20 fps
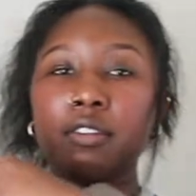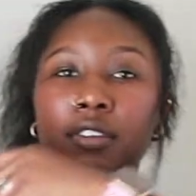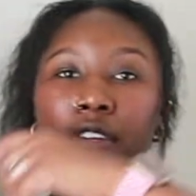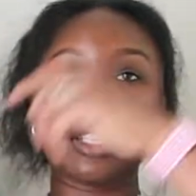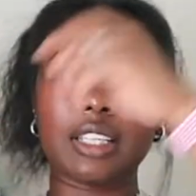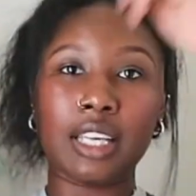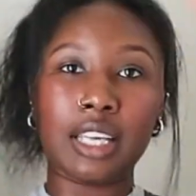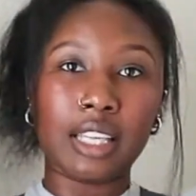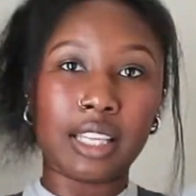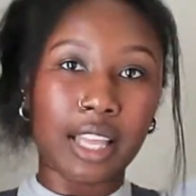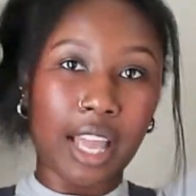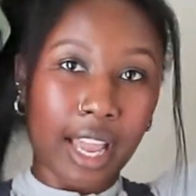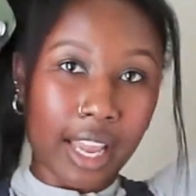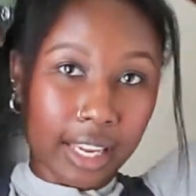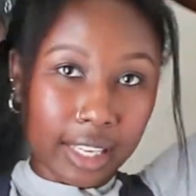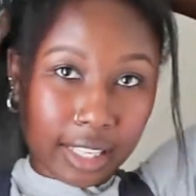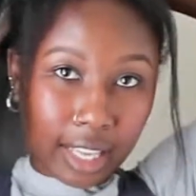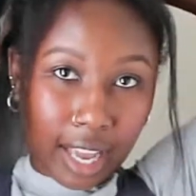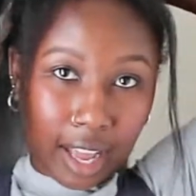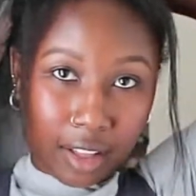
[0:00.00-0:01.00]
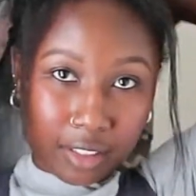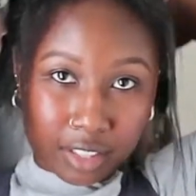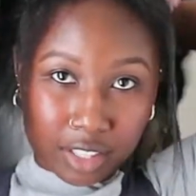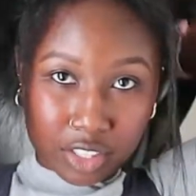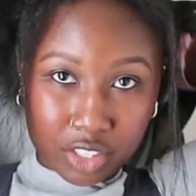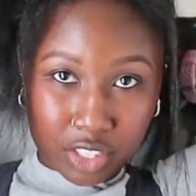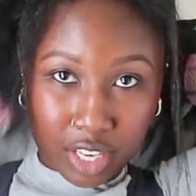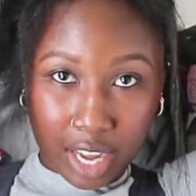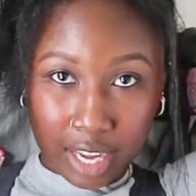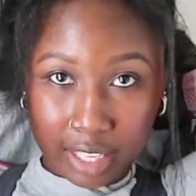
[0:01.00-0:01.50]
really like how
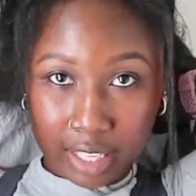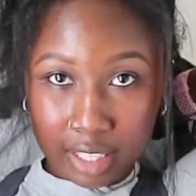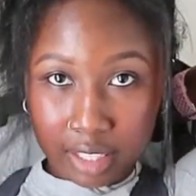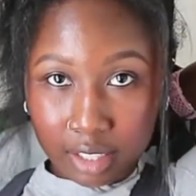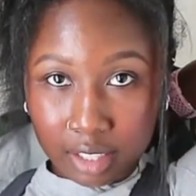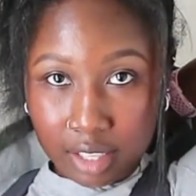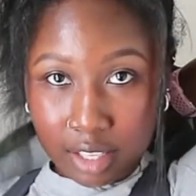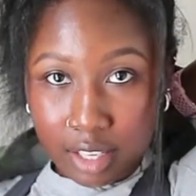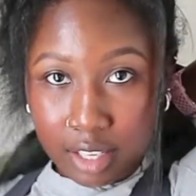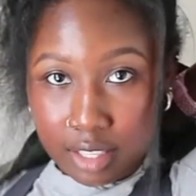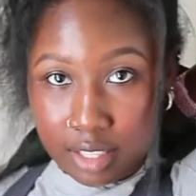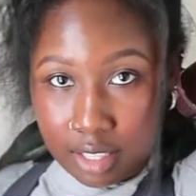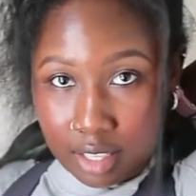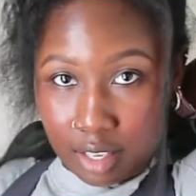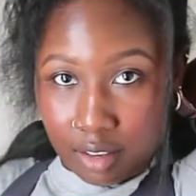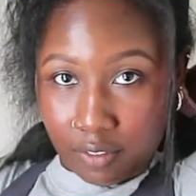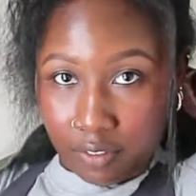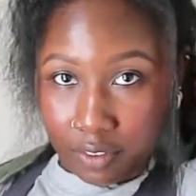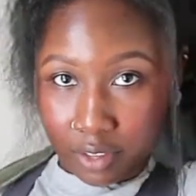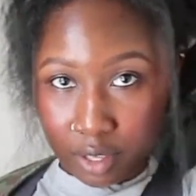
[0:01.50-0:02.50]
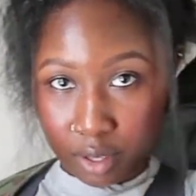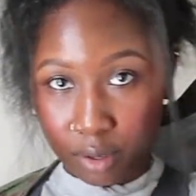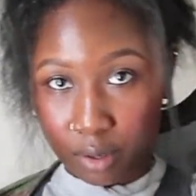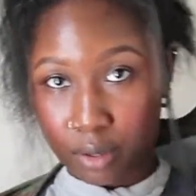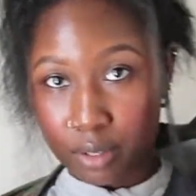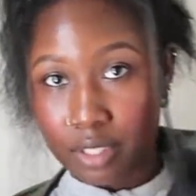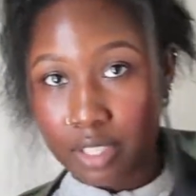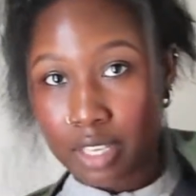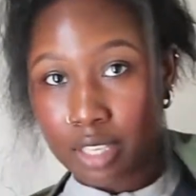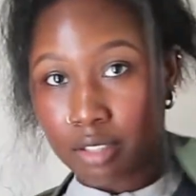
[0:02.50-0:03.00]
this jacket looks and
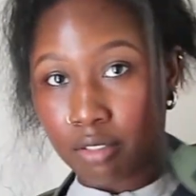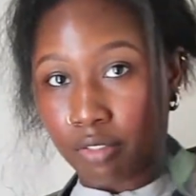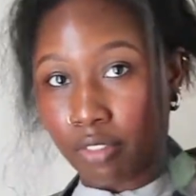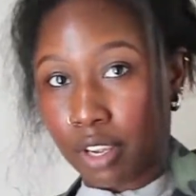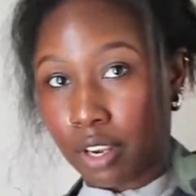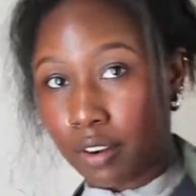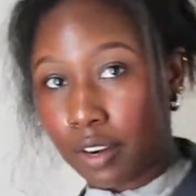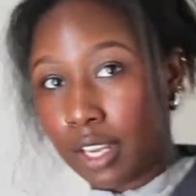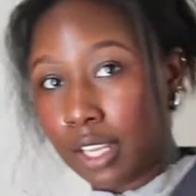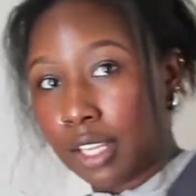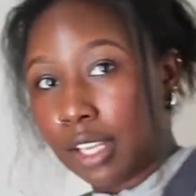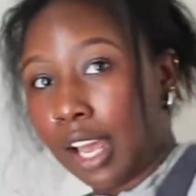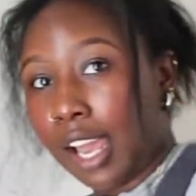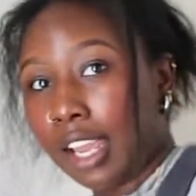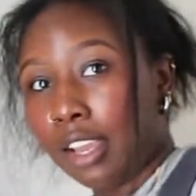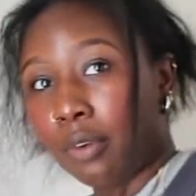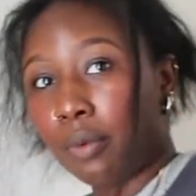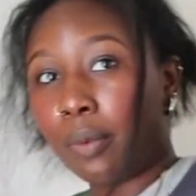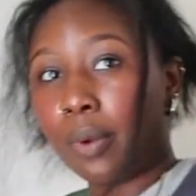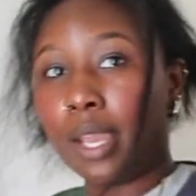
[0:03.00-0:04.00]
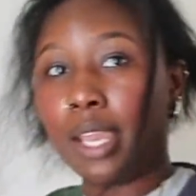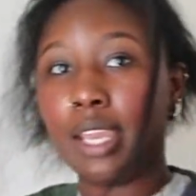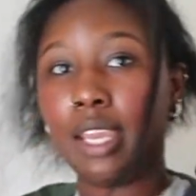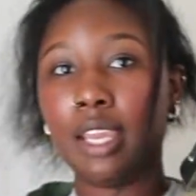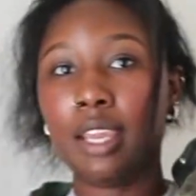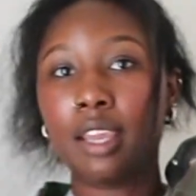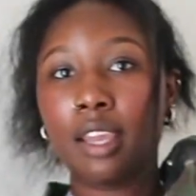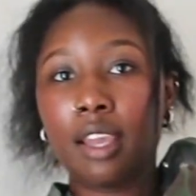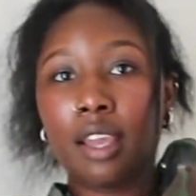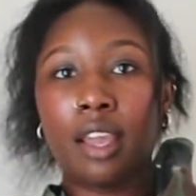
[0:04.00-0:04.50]
feels. It's very
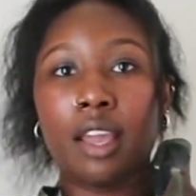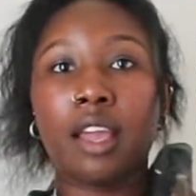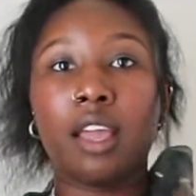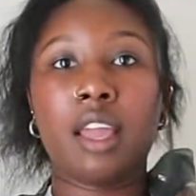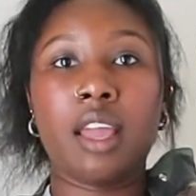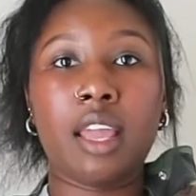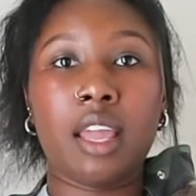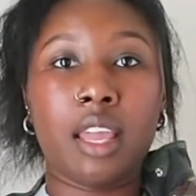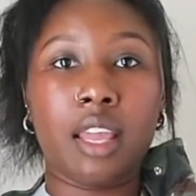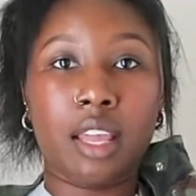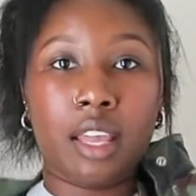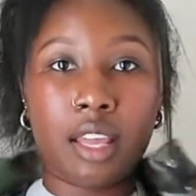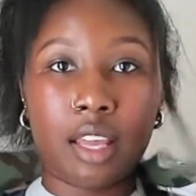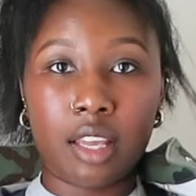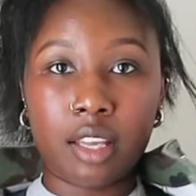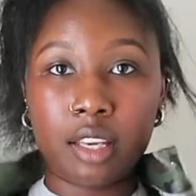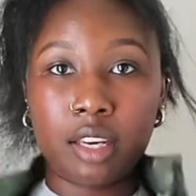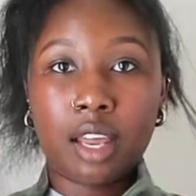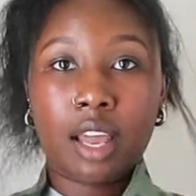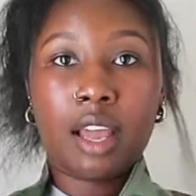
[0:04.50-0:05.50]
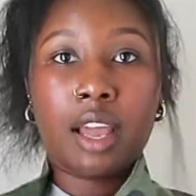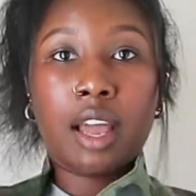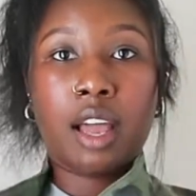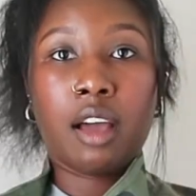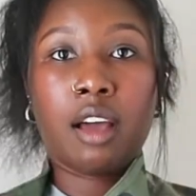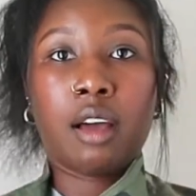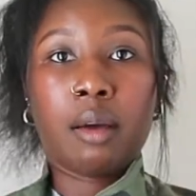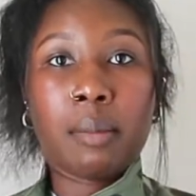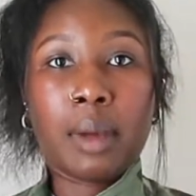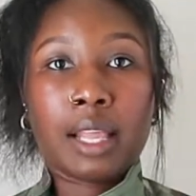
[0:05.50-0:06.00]
lightweight, and
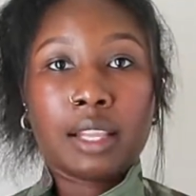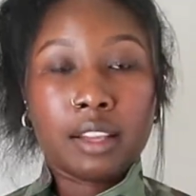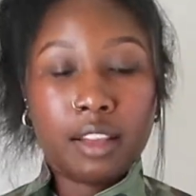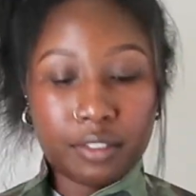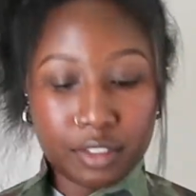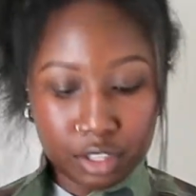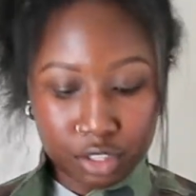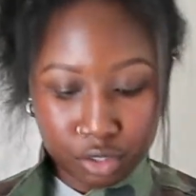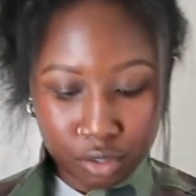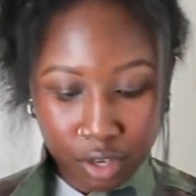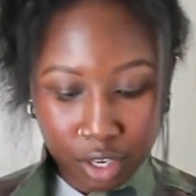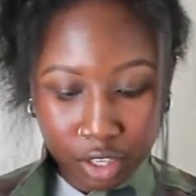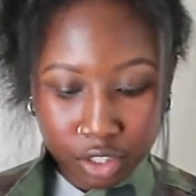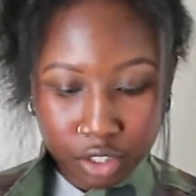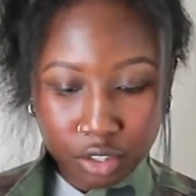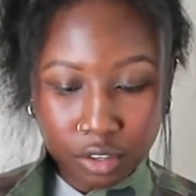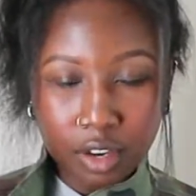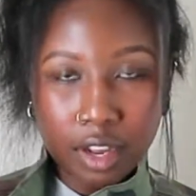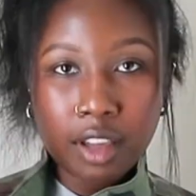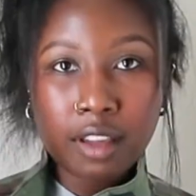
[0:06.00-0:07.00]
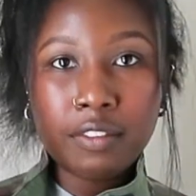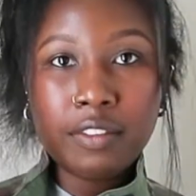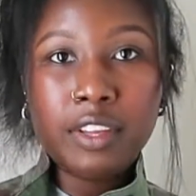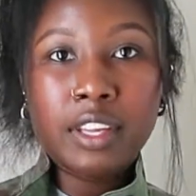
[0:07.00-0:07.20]
I love the structure of